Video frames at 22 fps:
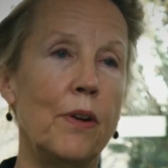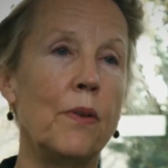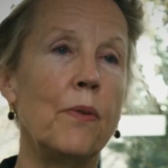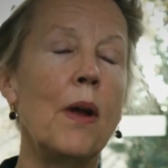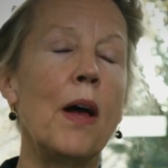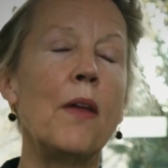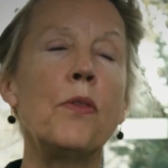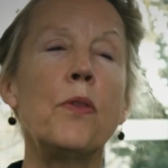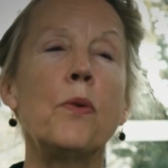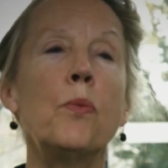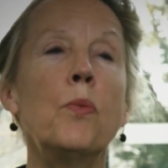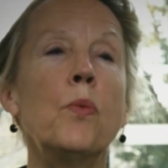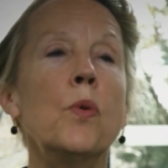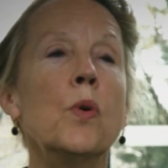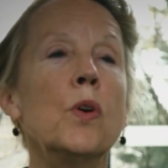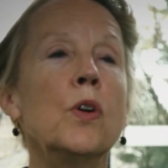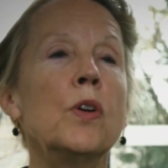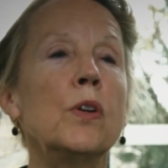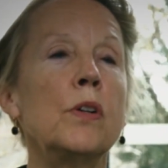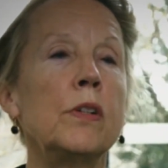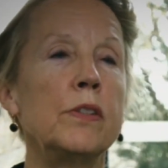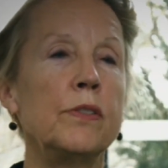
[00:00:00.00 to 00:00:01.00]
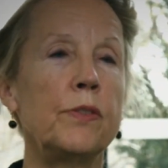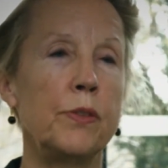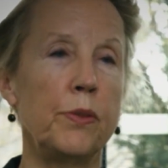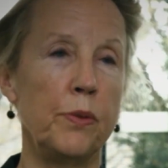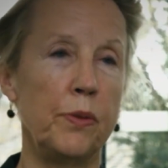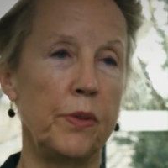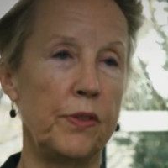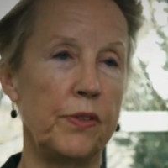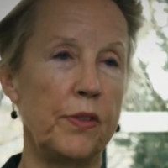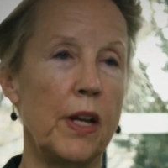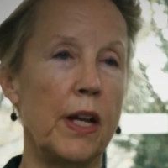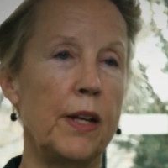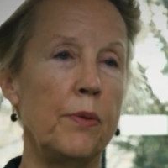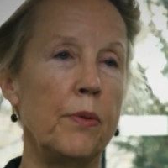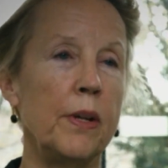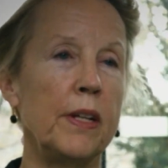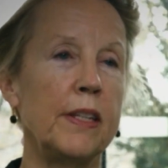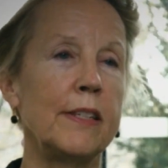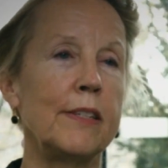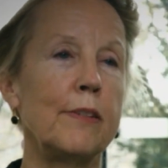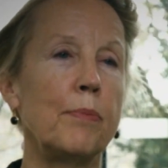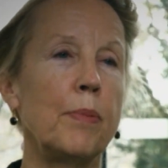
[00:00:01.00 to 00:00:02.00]
Around the world, suicide
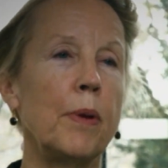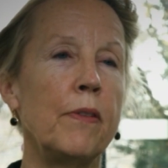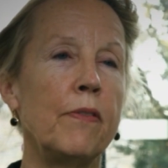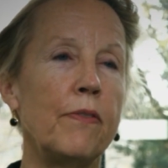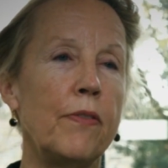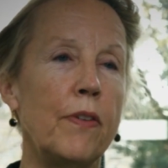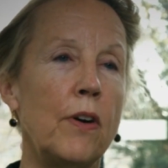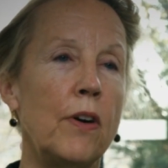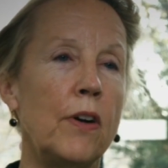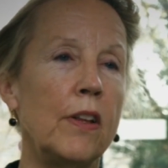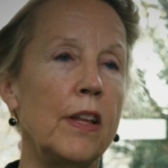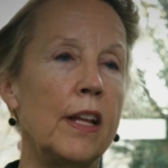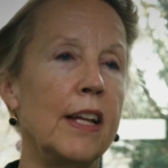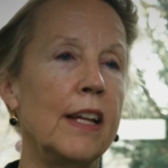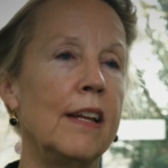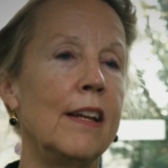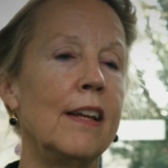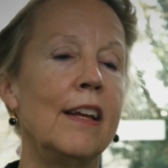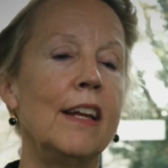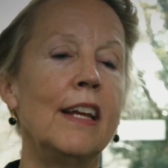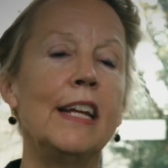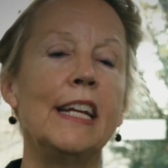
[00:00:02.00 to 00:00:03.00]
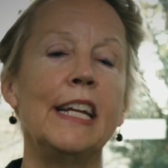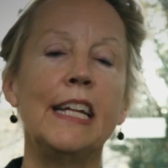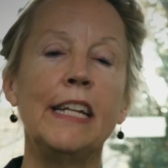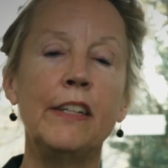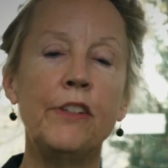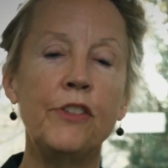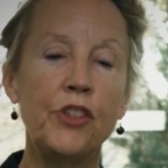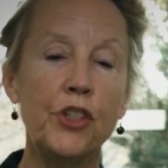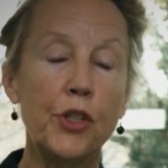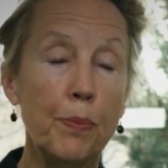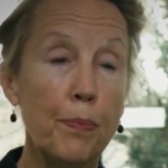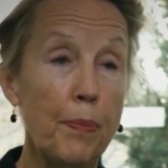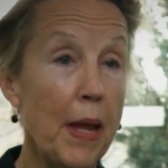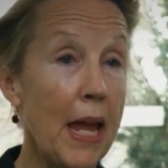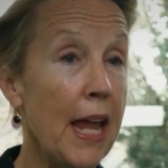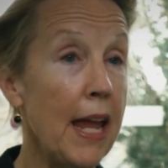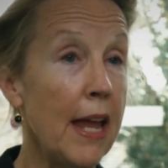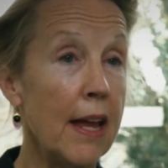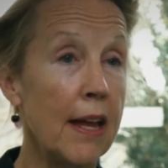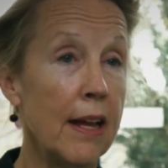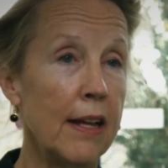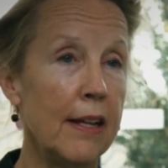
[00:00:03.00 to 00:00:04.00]
rates have been falling. In
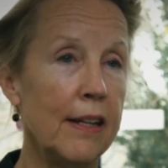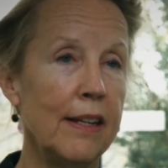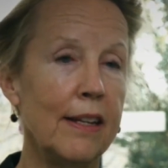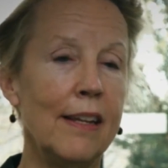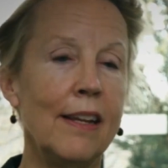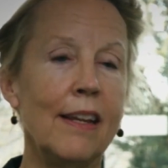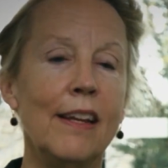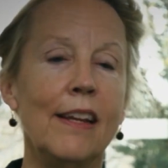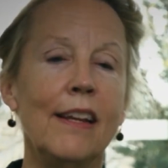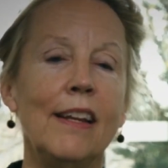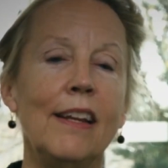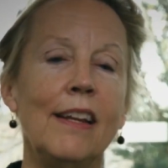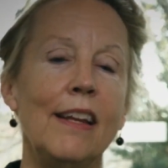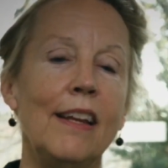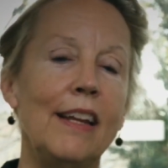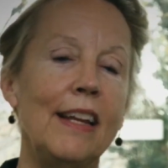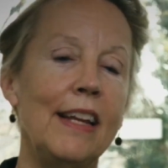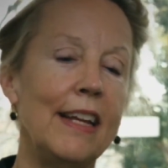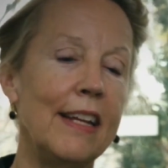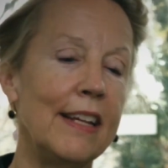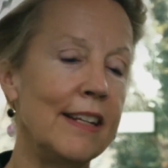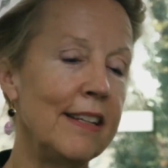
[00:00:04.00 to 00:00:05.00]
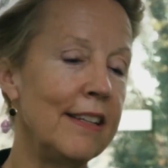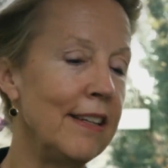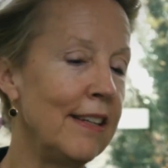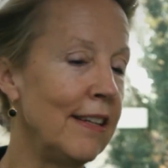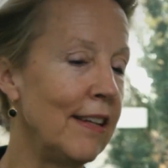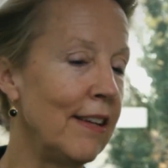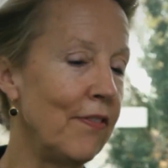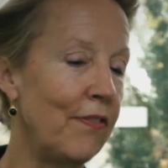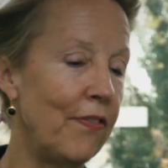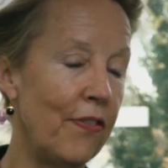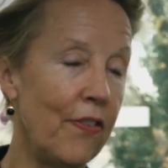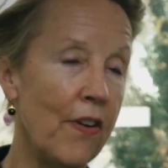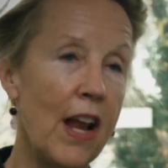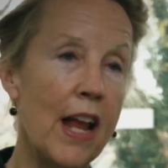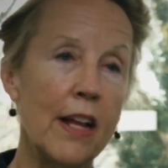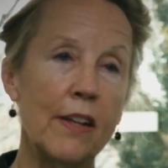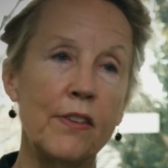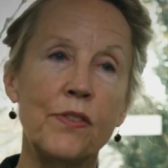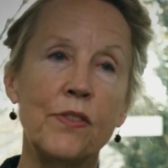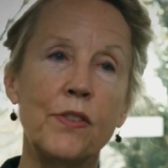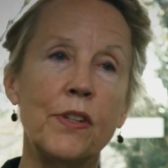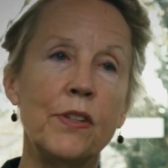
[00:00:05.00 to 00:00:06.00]
Japan, in
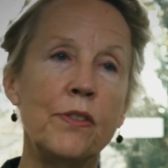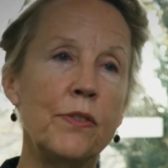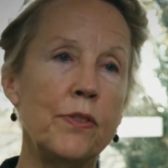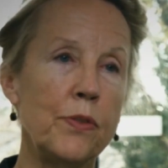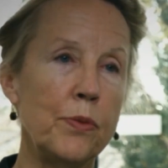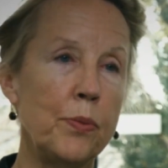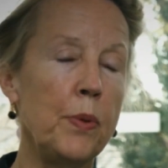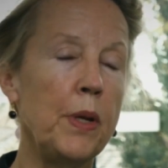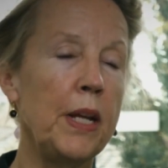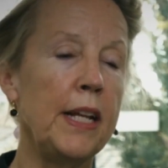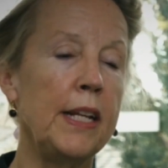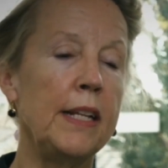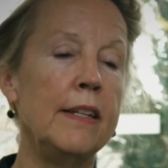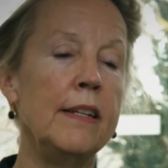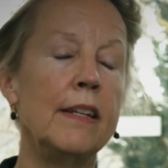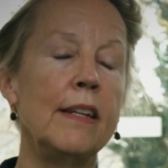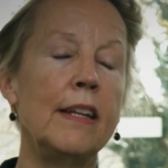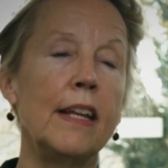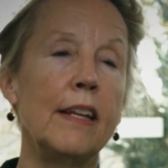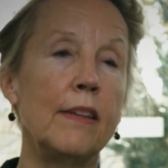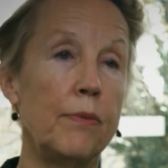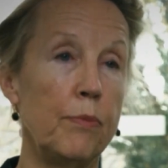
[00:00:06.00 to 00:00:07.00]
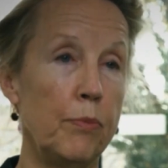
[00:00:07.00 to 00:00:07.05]
France, in Sweden,